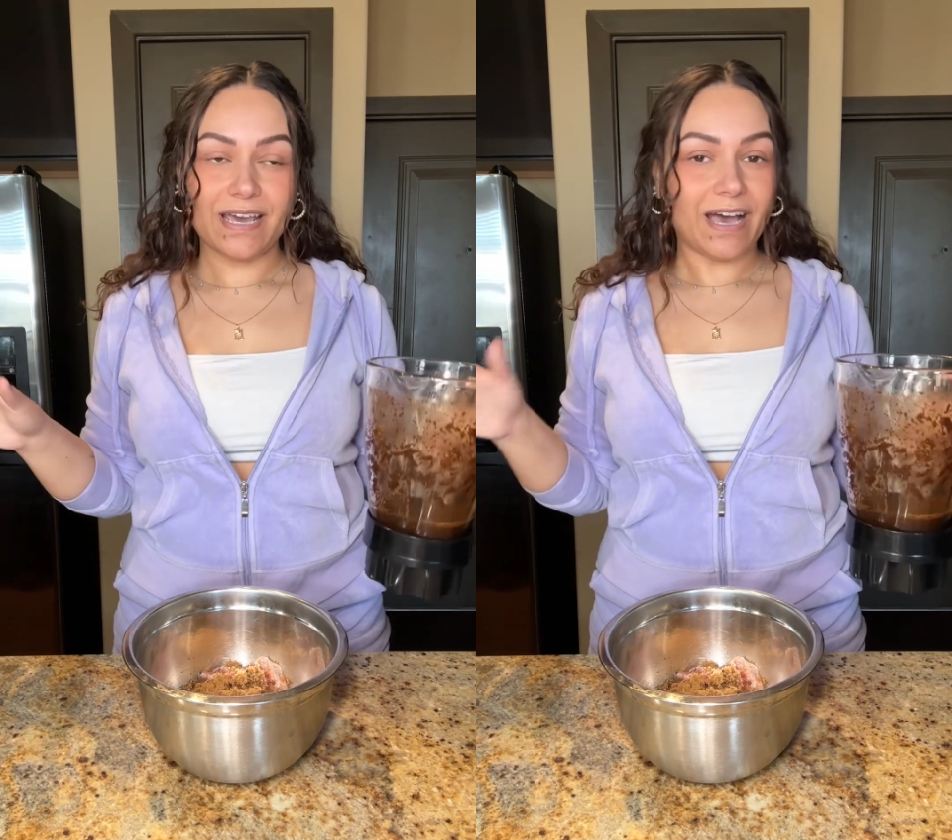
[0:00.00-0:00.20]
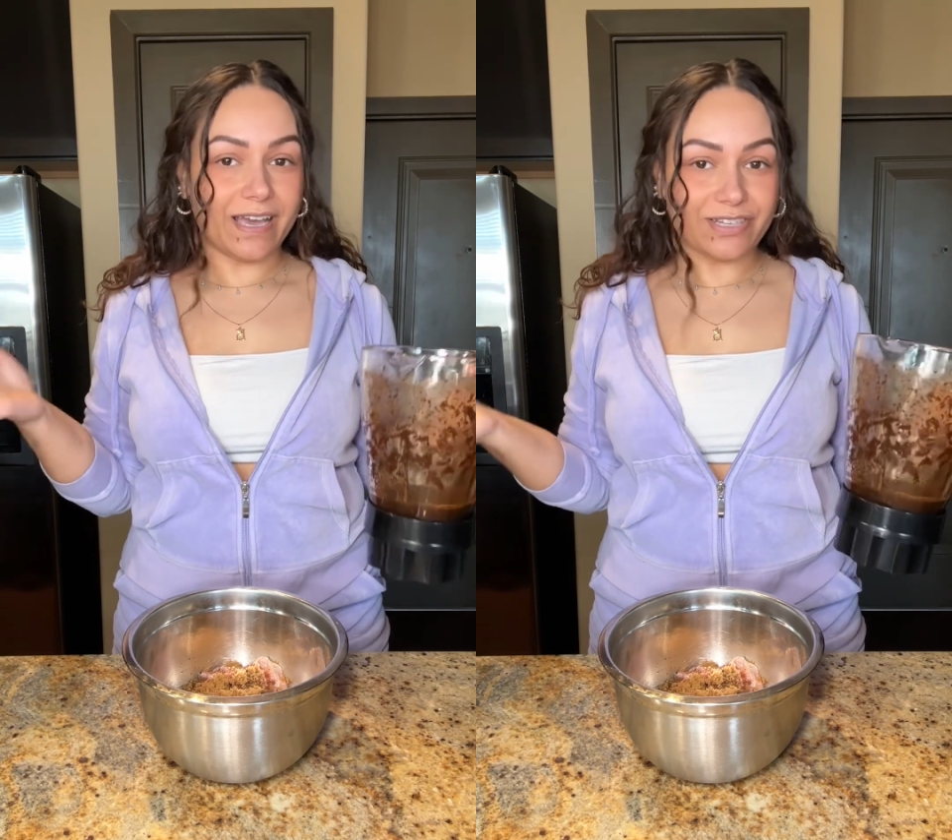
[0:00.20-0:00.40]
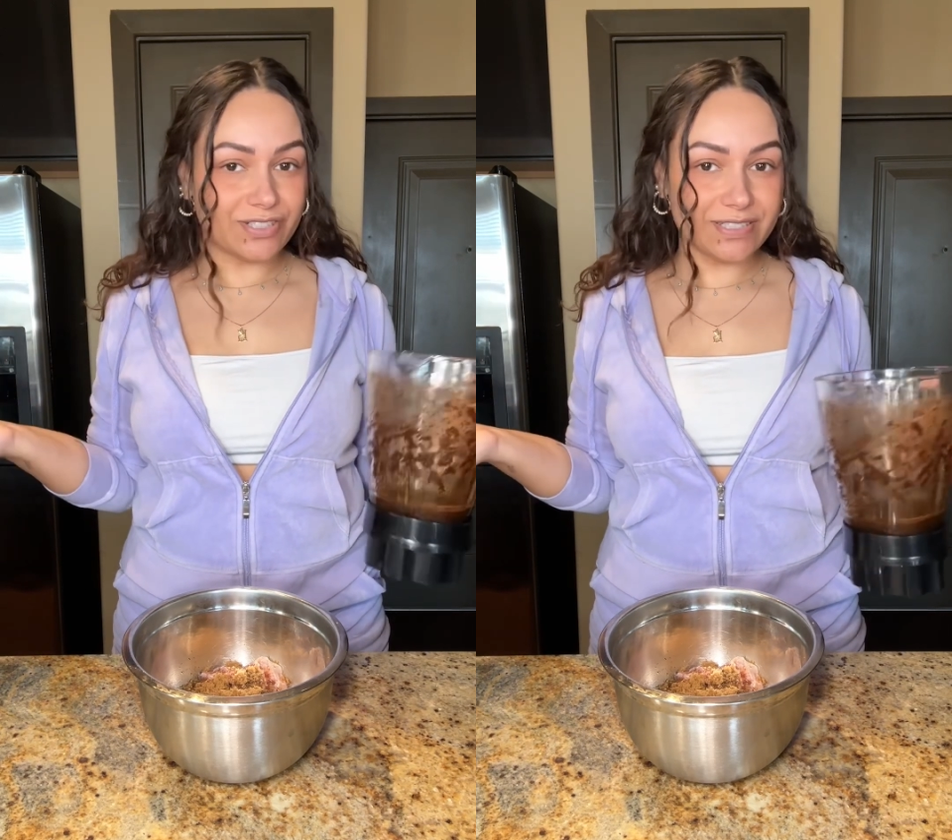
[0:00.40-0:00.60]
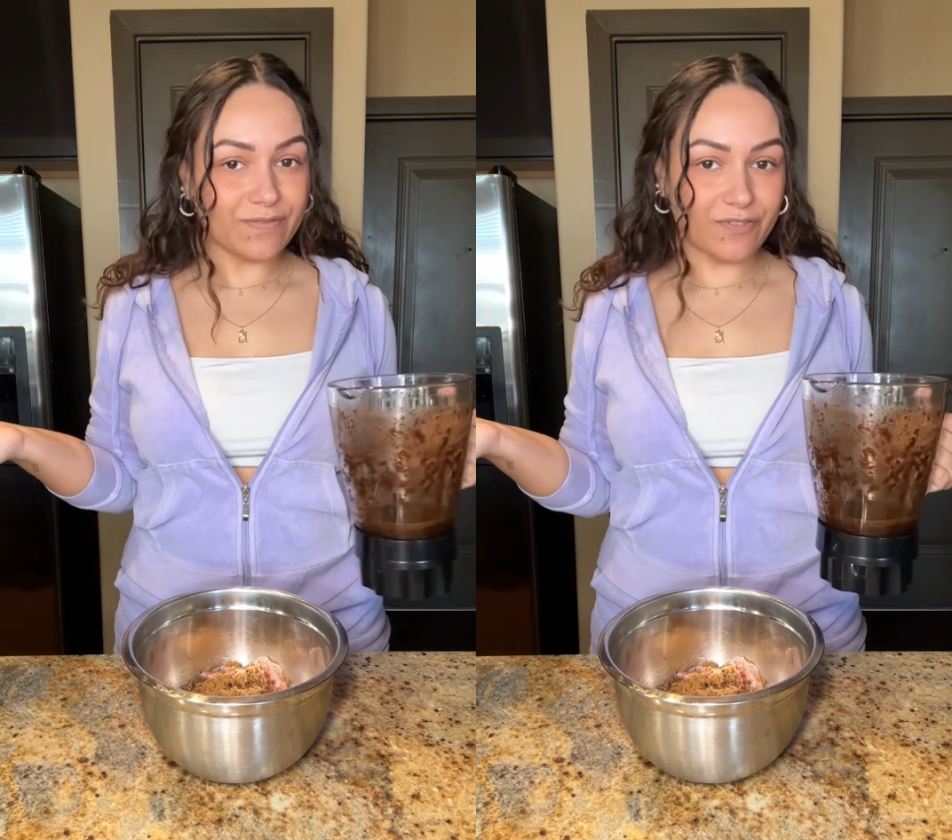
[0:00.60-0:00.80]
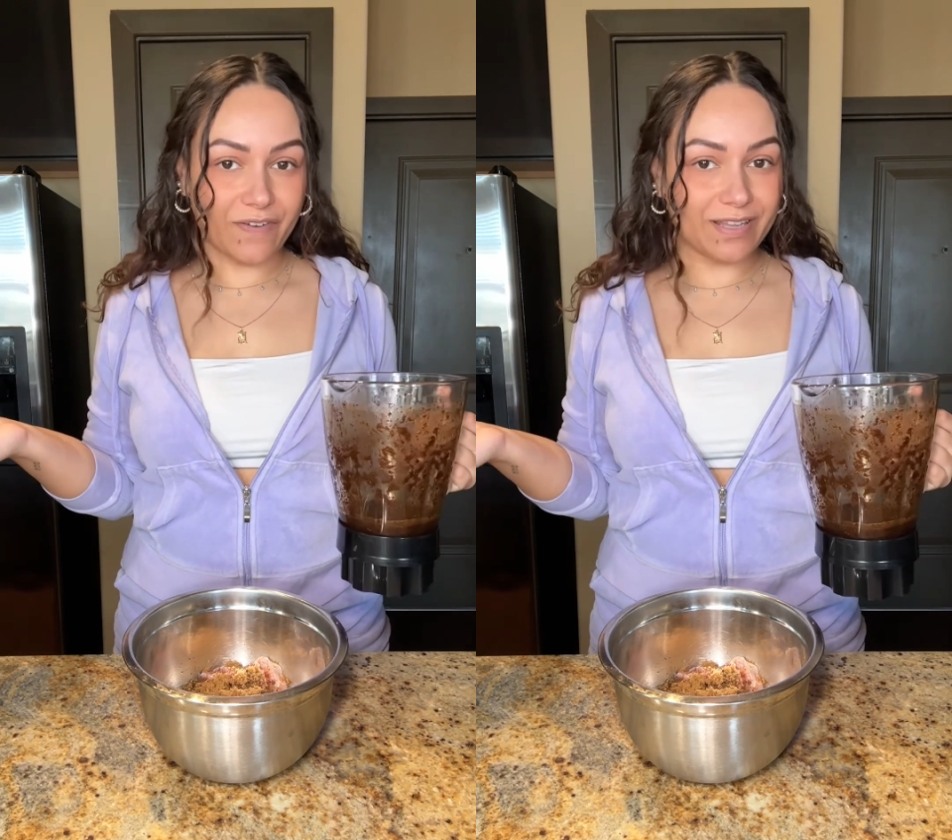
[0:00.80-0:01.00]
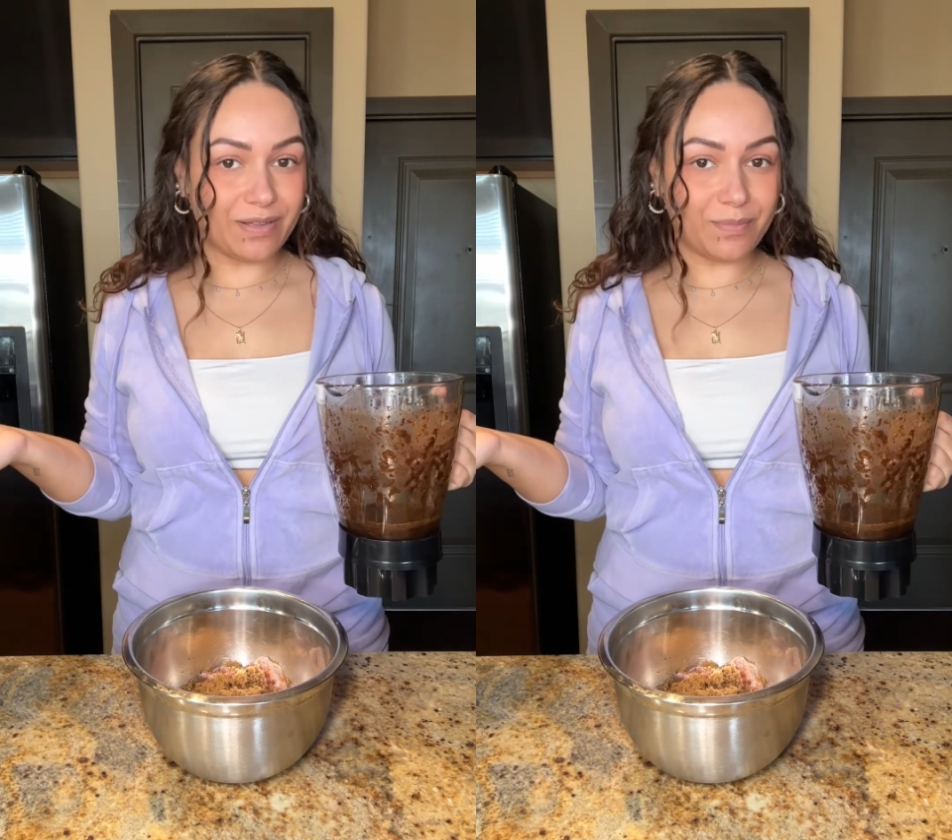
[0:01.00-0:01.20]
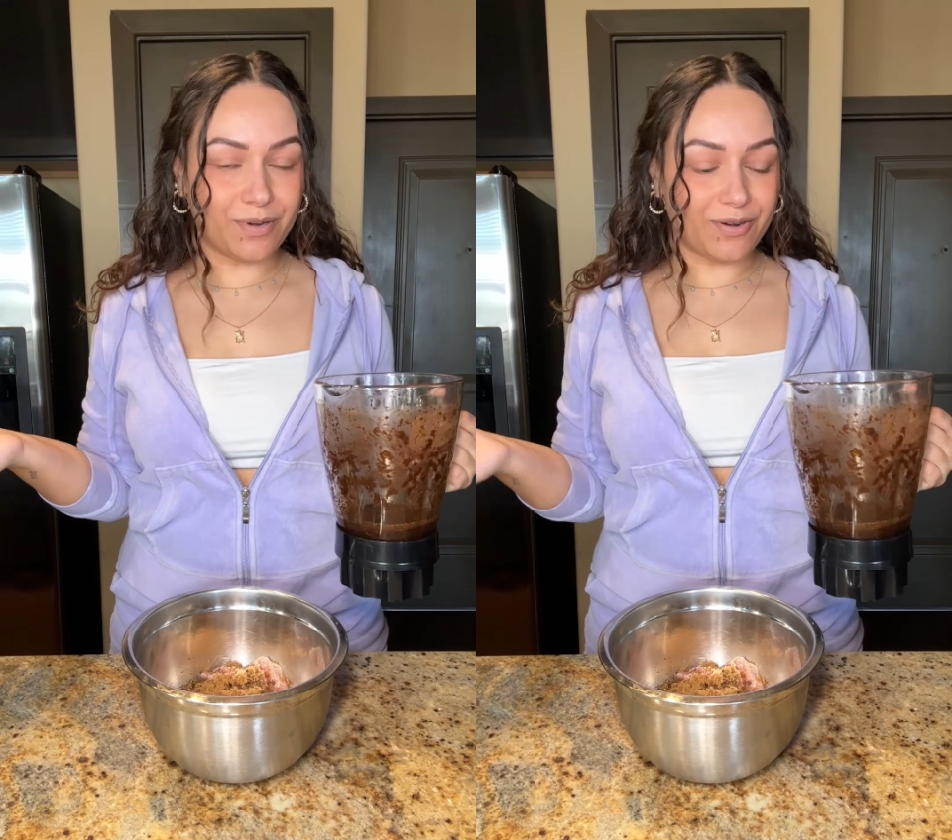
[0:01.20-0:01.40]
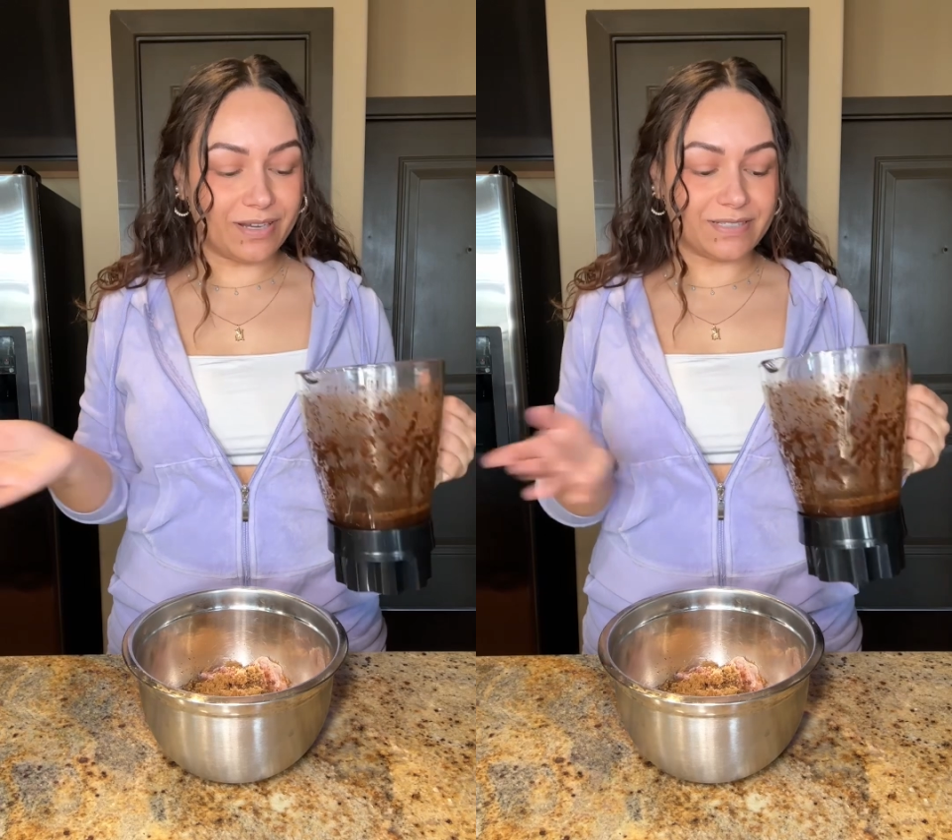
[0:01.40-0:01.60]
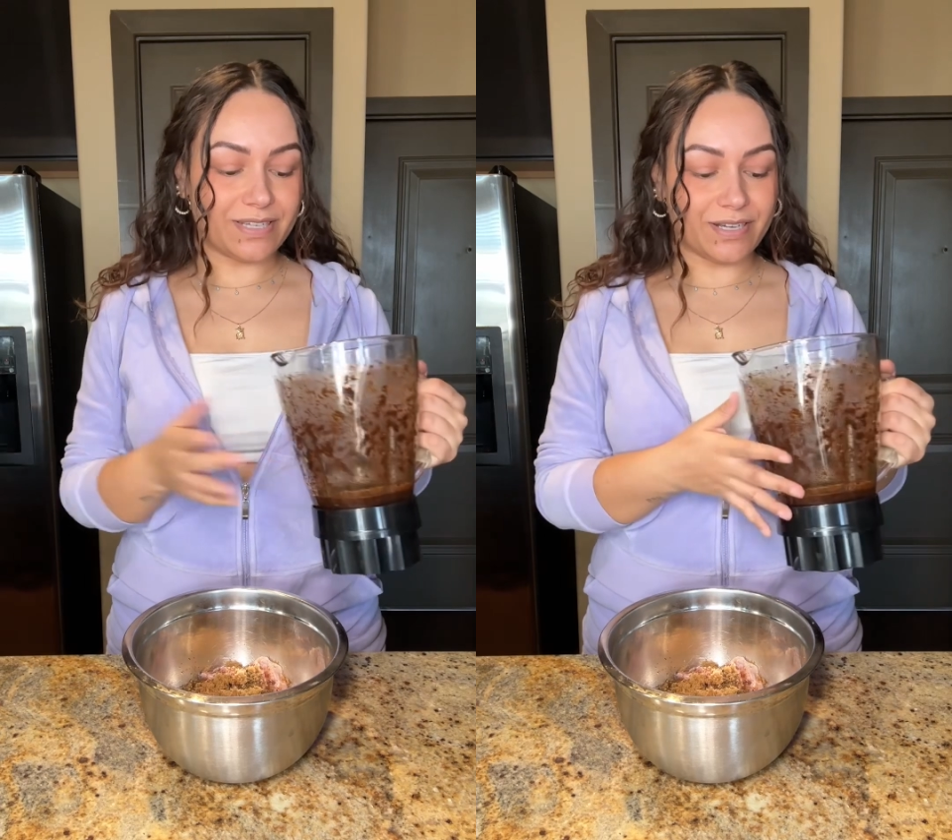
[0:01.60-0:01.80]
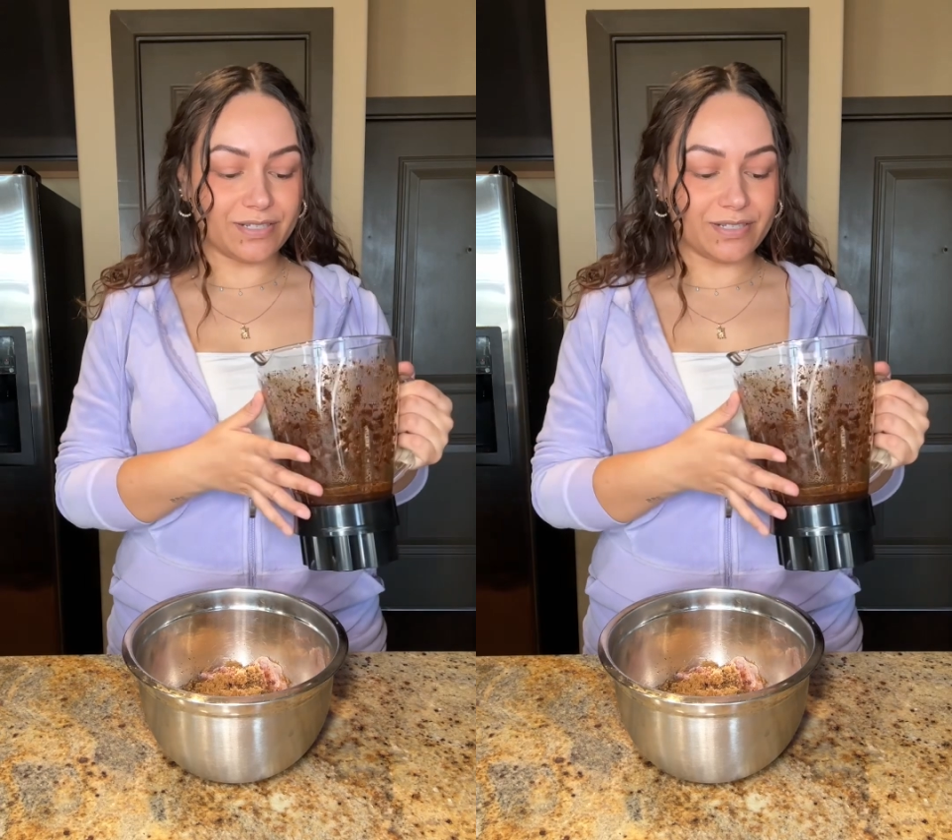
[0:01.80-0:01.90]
I can just never find them around here,